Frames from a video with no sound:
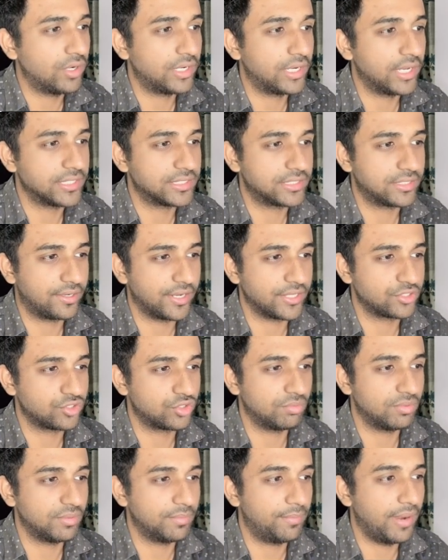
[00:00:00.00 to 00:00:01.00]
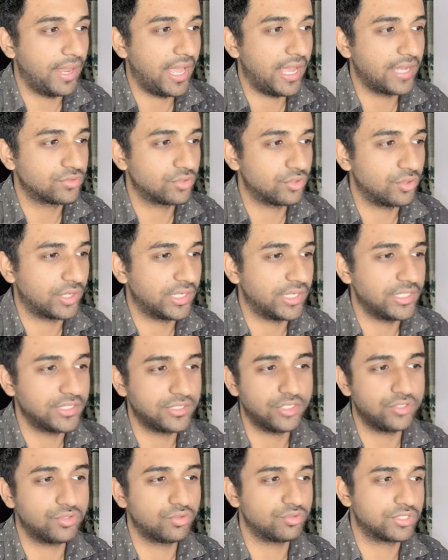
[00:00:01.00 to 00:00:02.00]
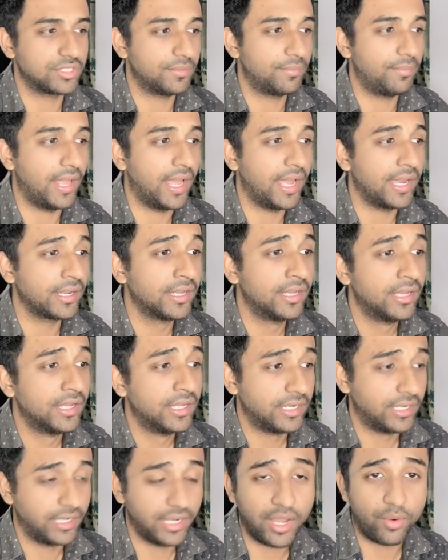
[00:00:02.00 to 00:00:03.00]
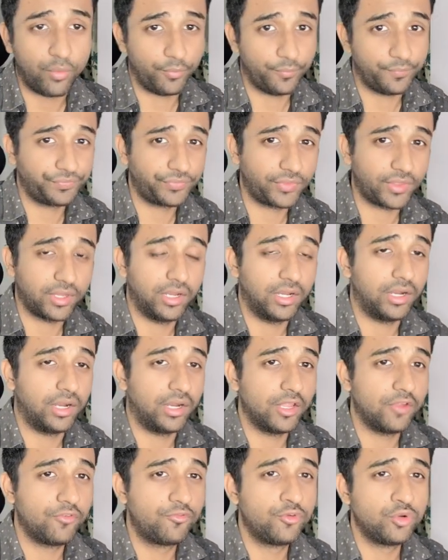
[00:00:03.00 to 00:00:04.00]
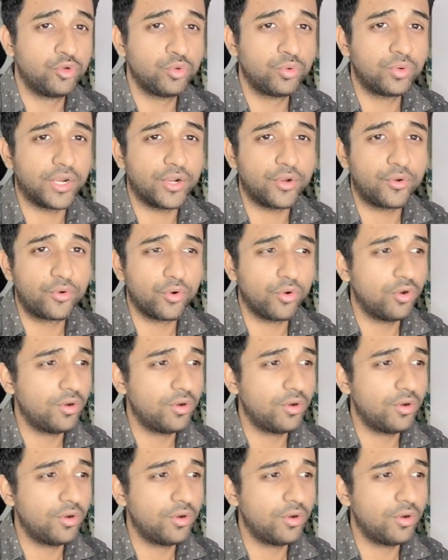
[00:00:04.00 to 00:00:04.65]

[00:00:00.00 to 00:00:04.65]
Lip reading: his dress to be black, so you can easily choose it black. Now if you do Control